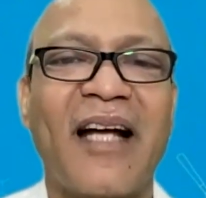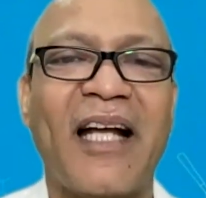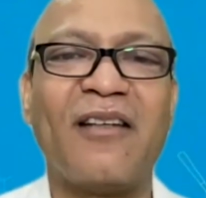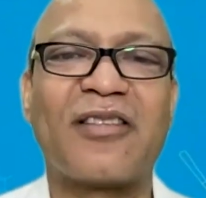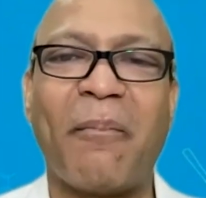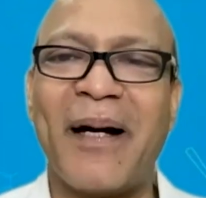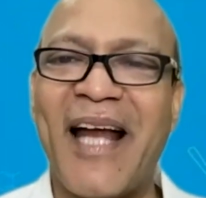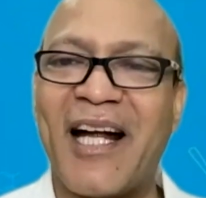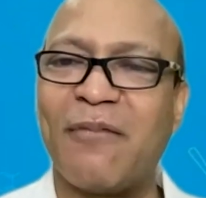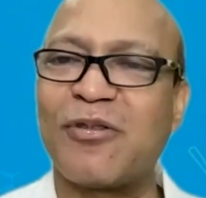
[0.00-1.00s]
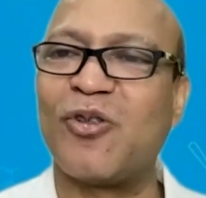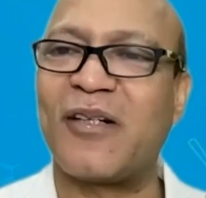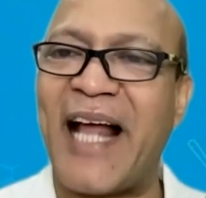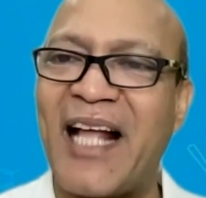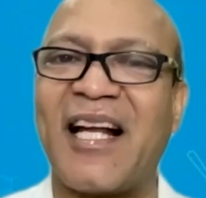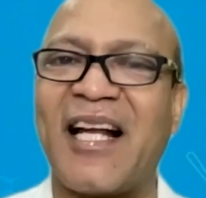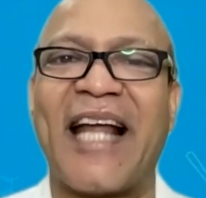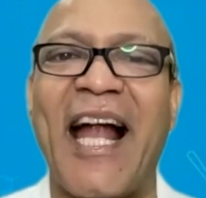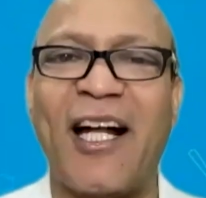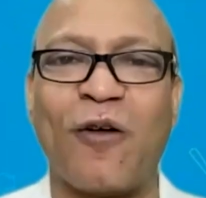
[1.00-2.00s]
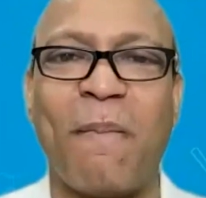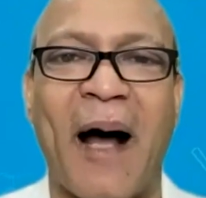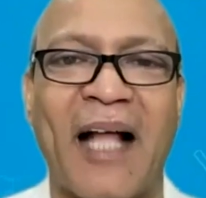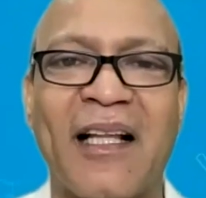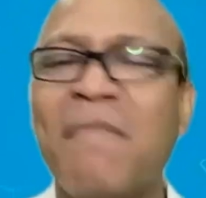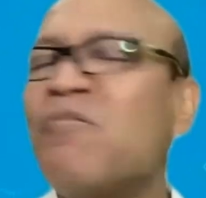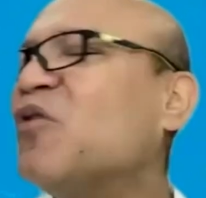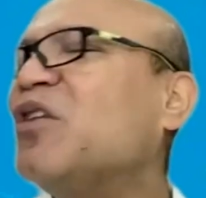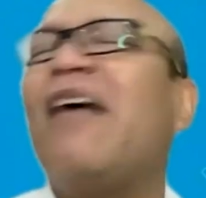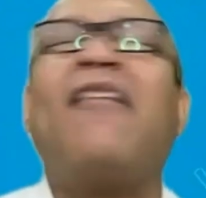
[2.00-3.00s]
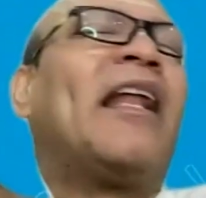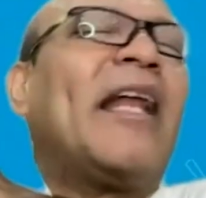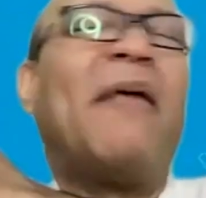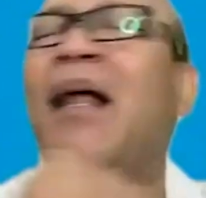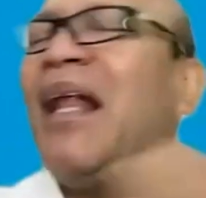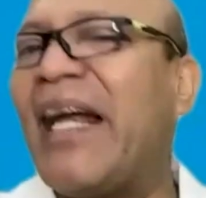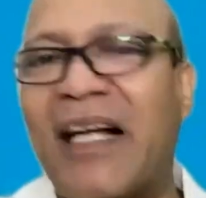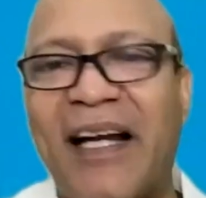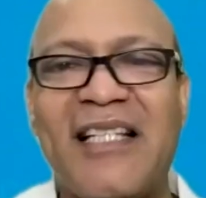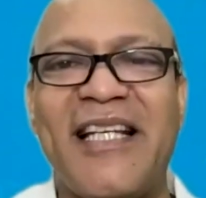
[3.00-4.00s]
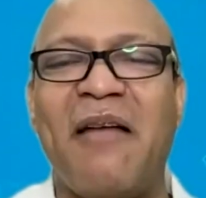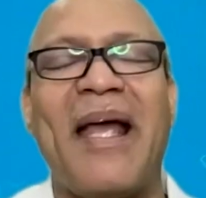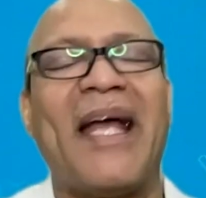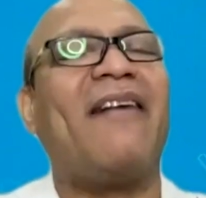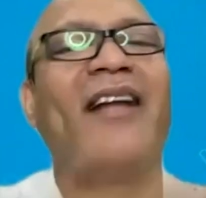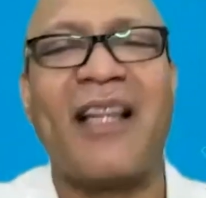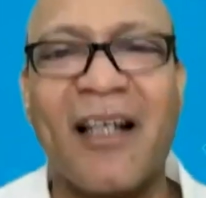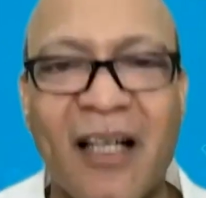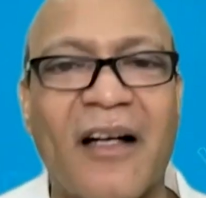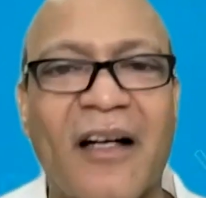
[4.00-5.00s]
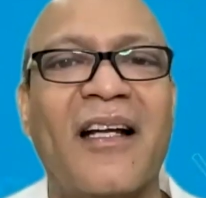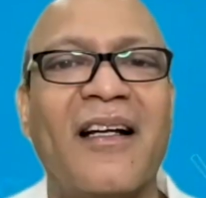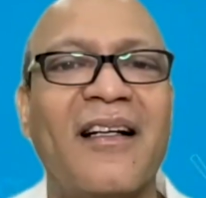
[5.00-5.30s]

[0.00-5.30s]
And if somebody attempts to take that cat to bath, they will rebel like crazy and make everything dirty.